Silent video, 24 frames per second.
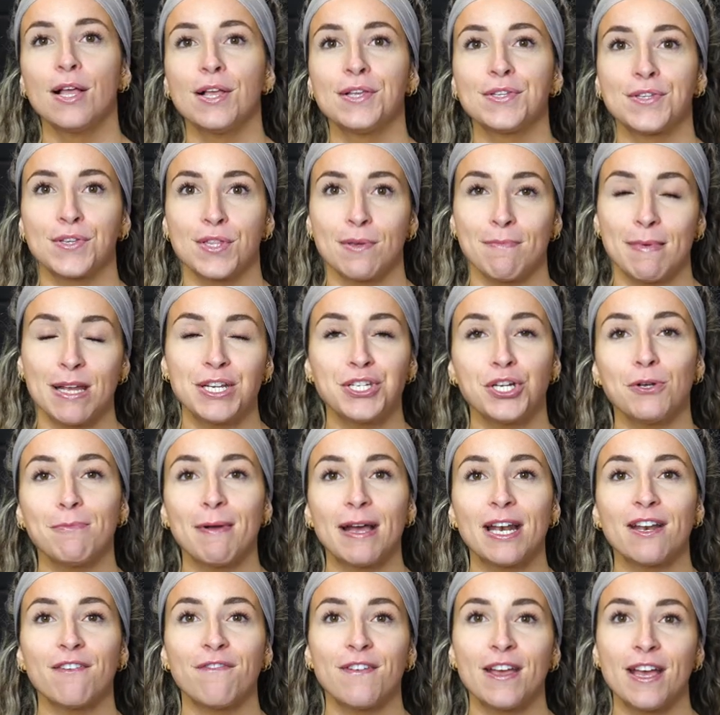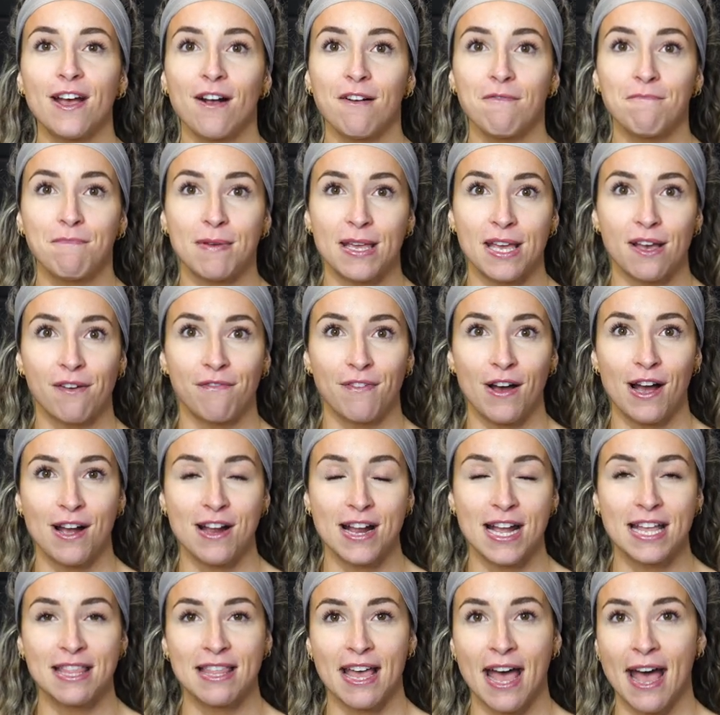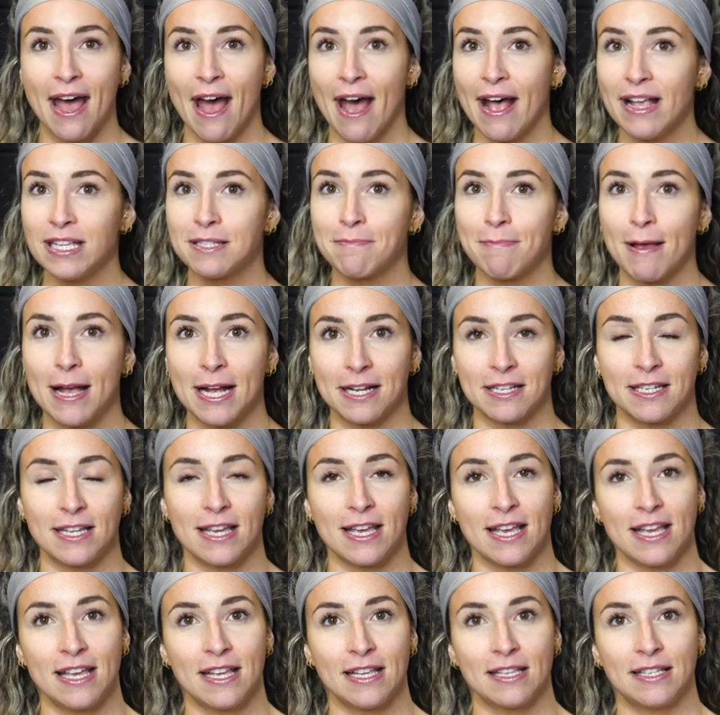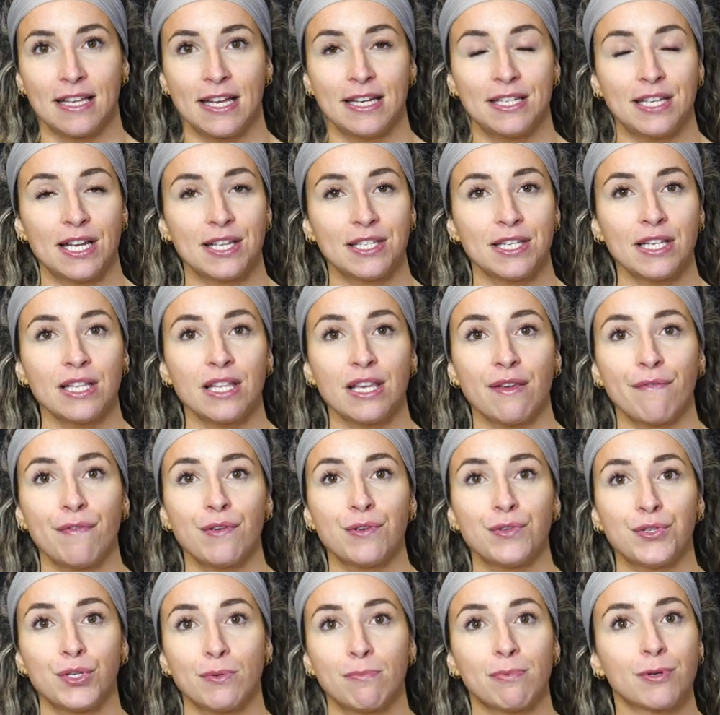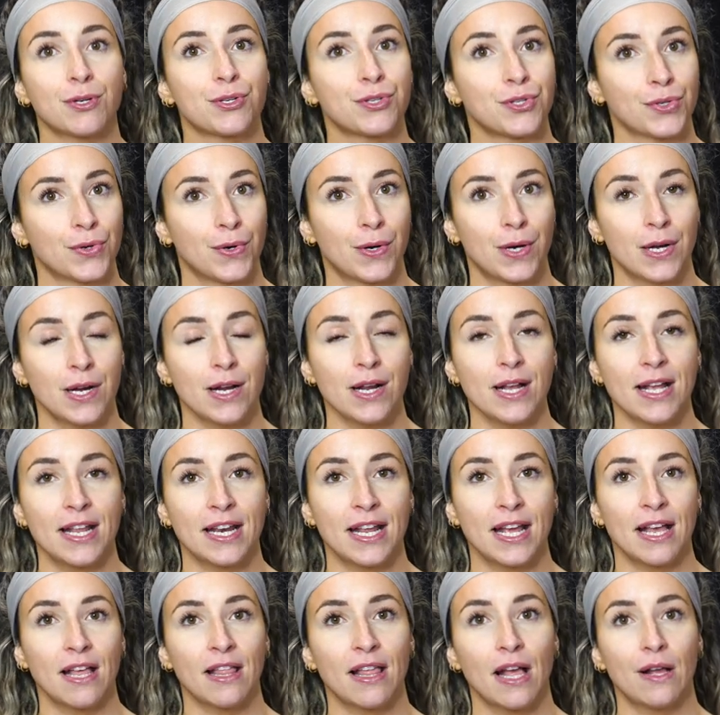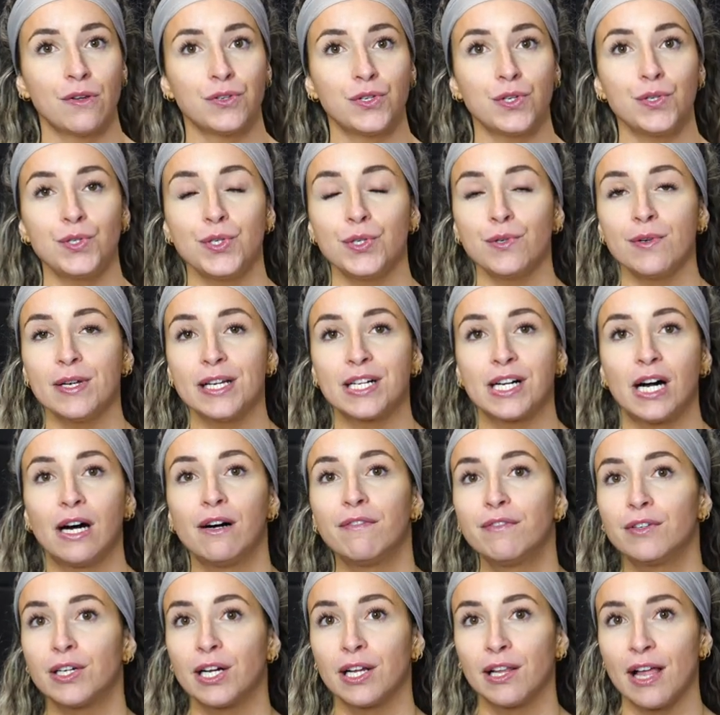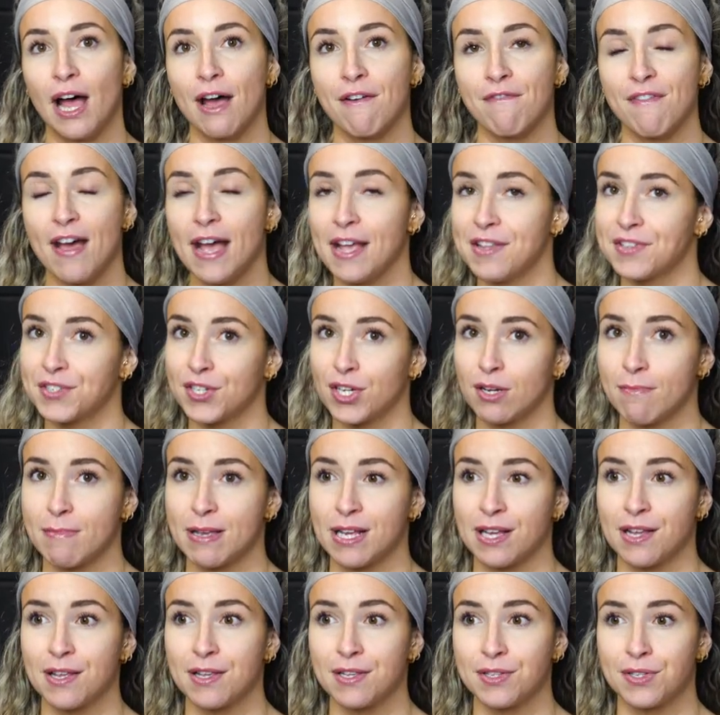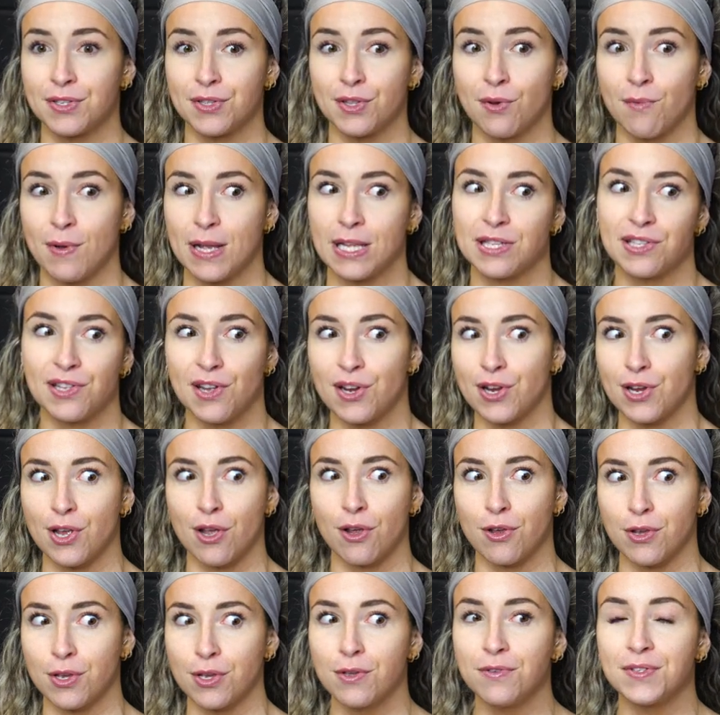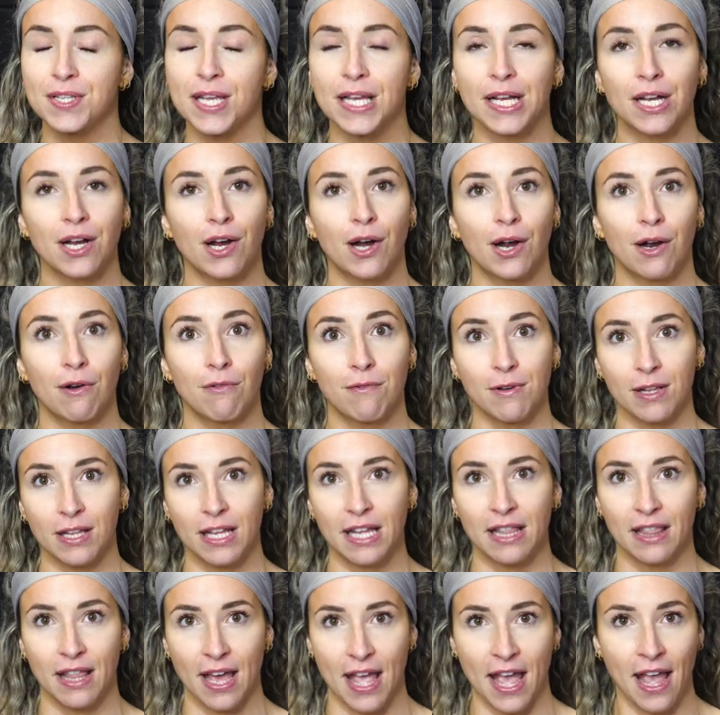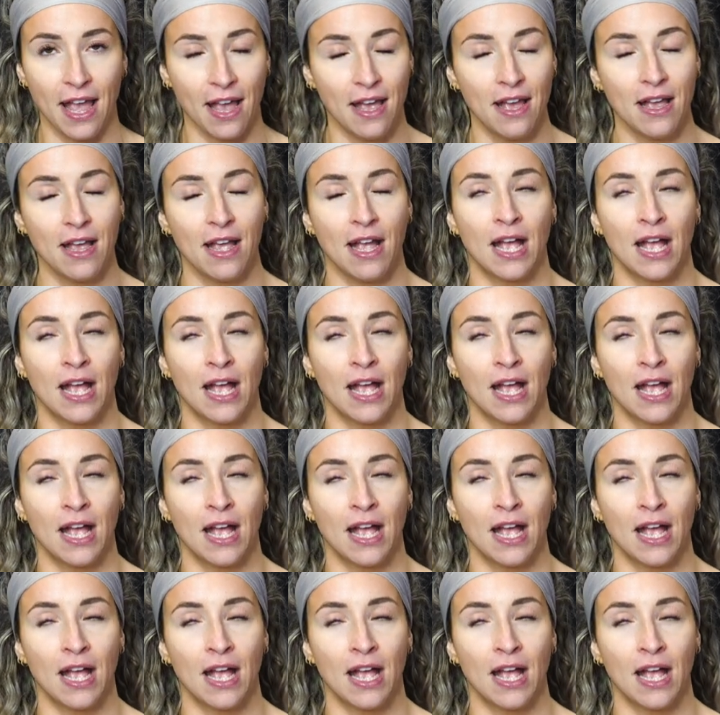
So the major benefit of BFR in that aspect is it doesn't leave you super sore, and it allows you to recover a lot faster because the weights that you're using are really light.